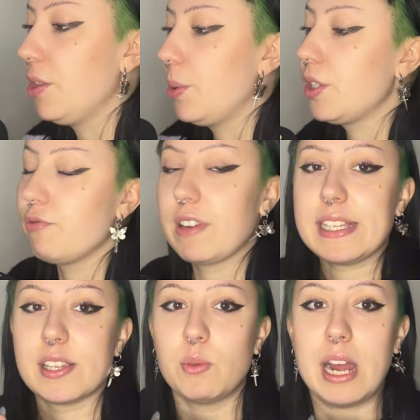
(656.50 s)
there was a
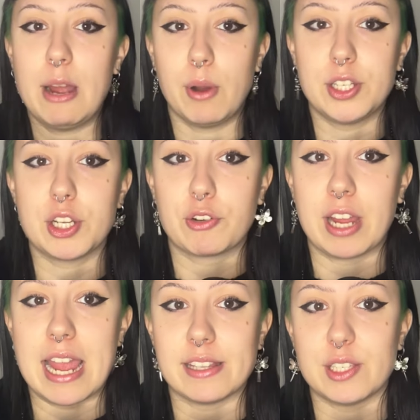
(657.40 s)
reason why I wanted to
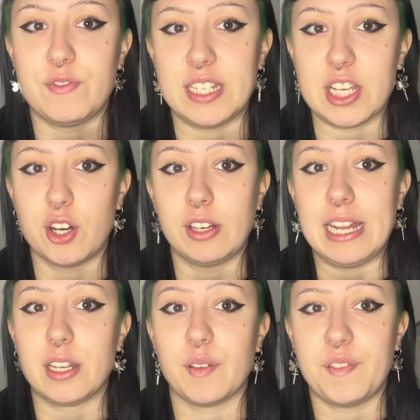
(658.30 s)
create this video
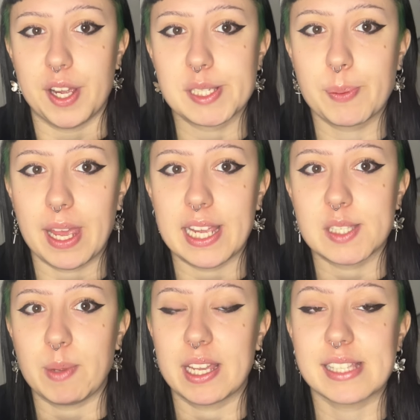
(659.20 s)
in the first
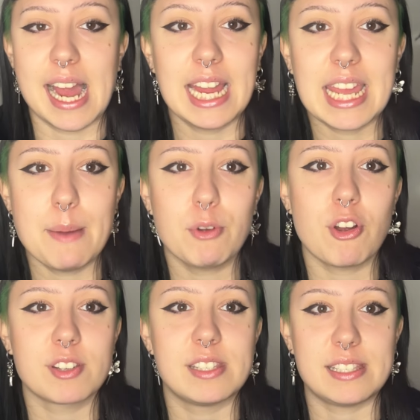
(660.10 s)
place because I came
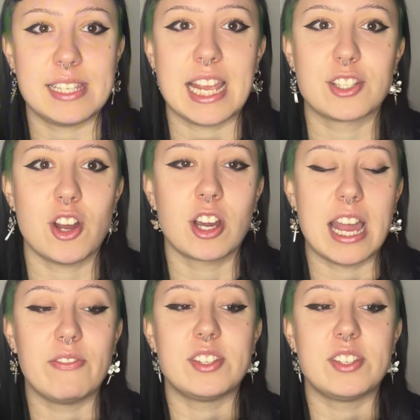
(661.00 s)
across this TikTok and the